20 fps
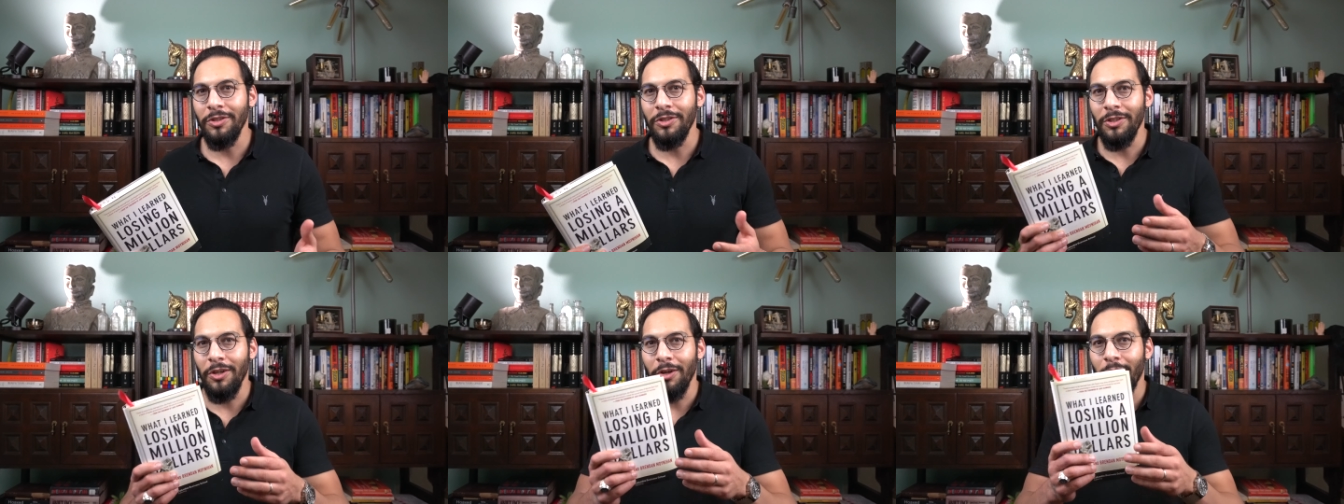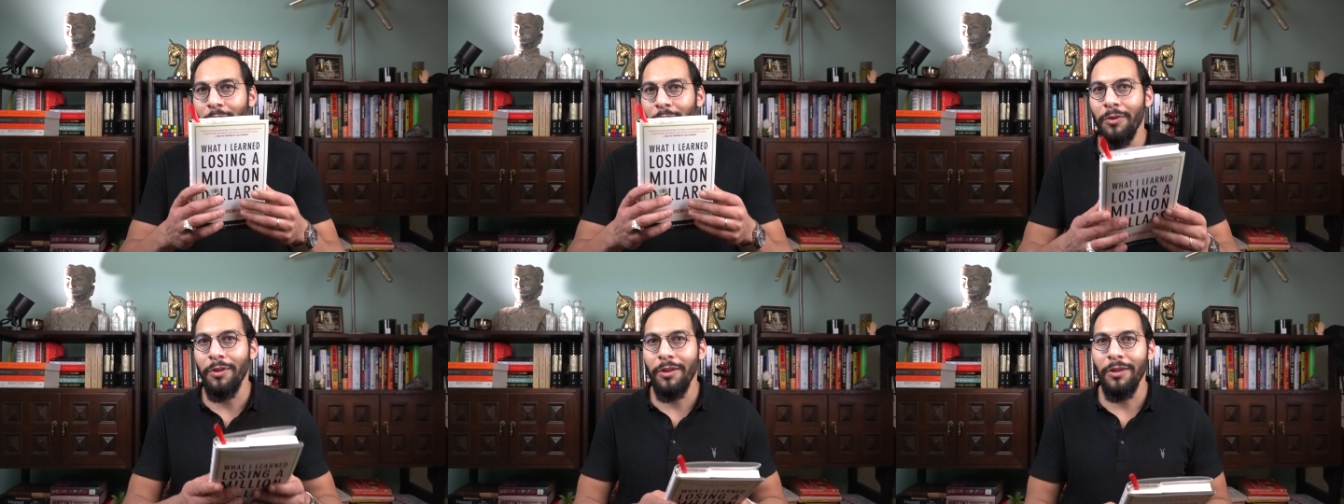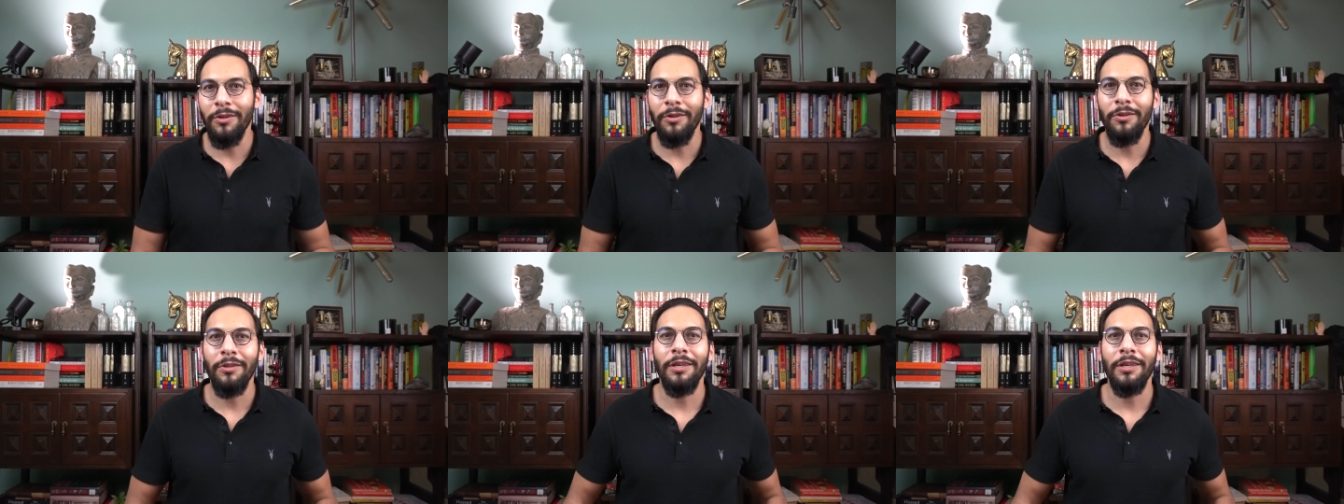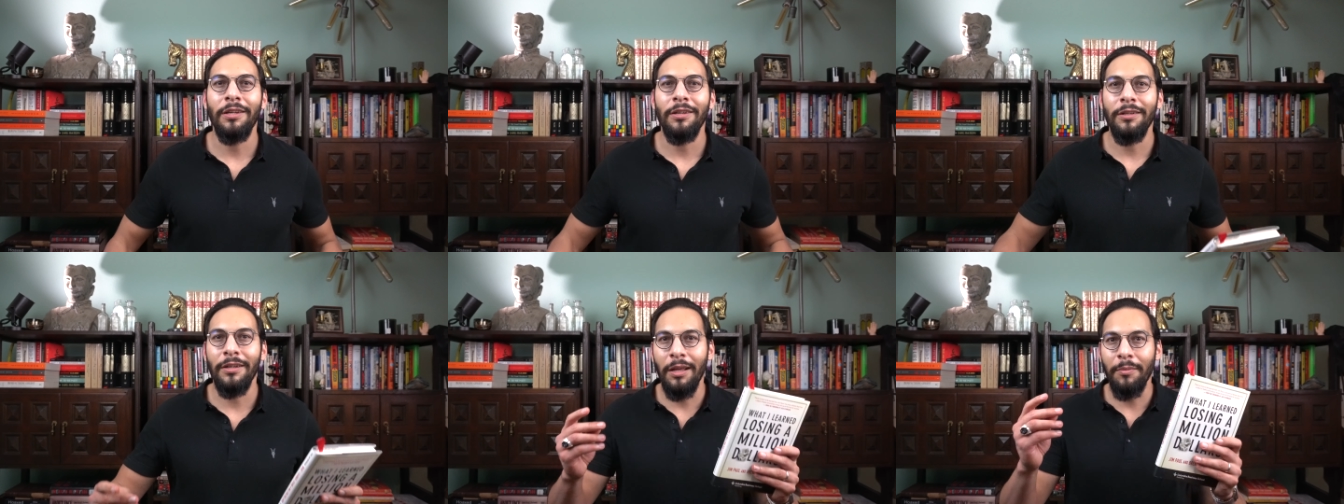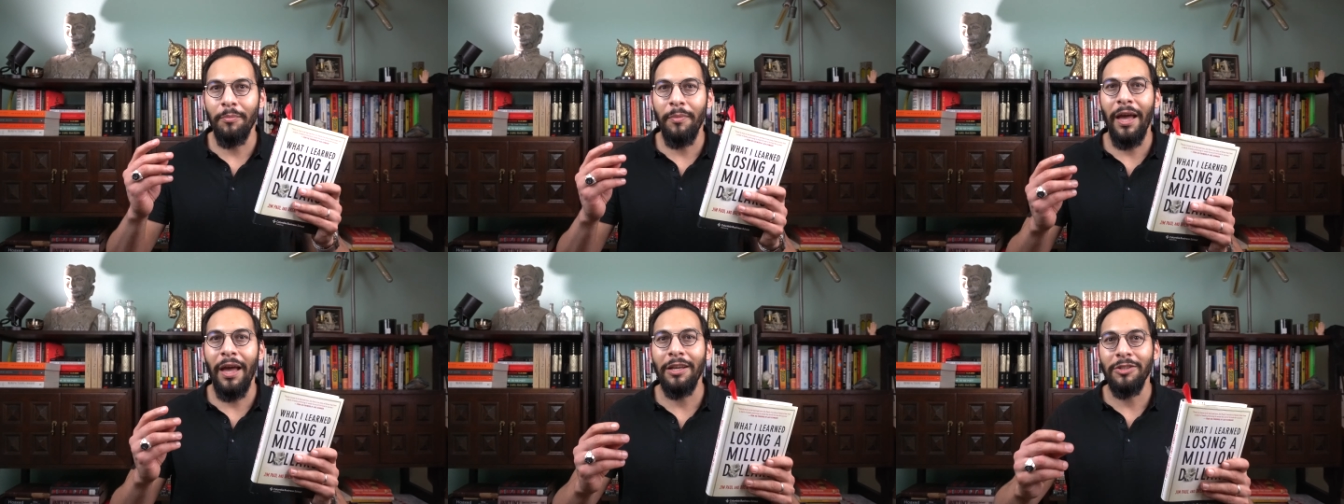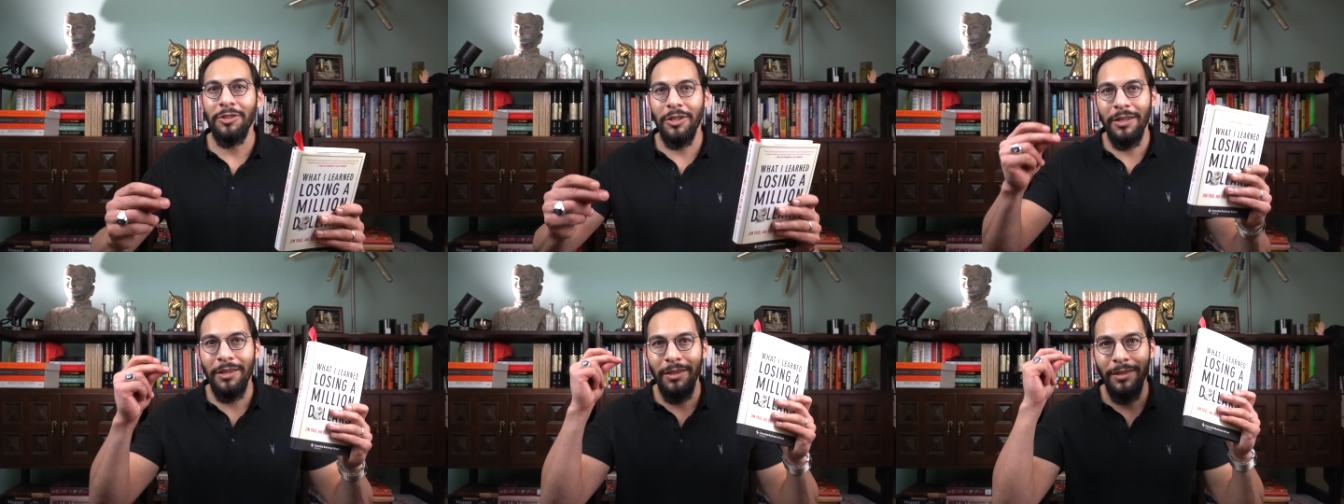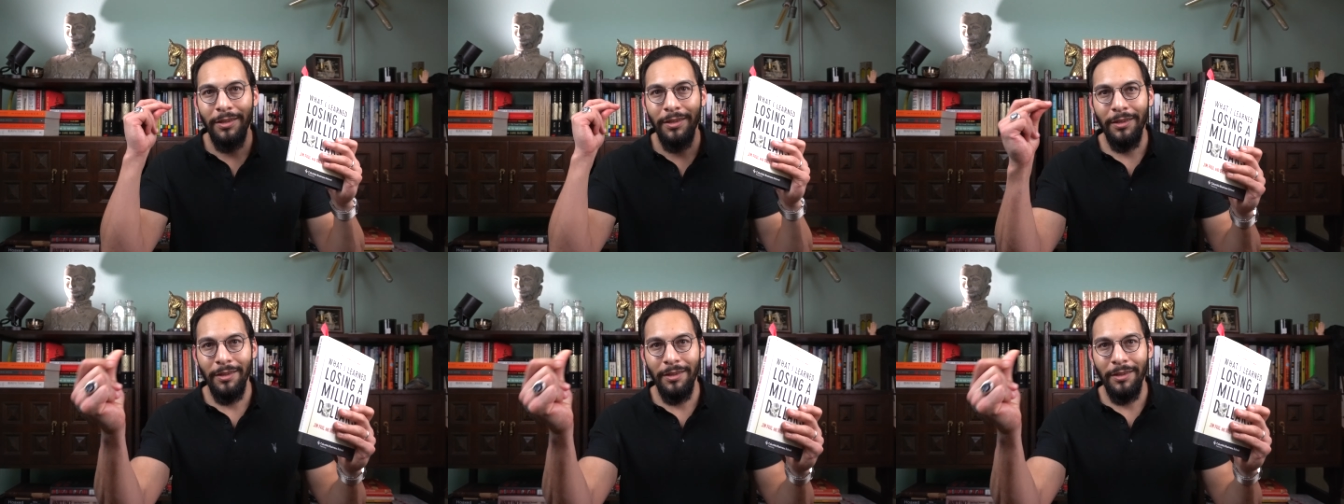So little internet magic.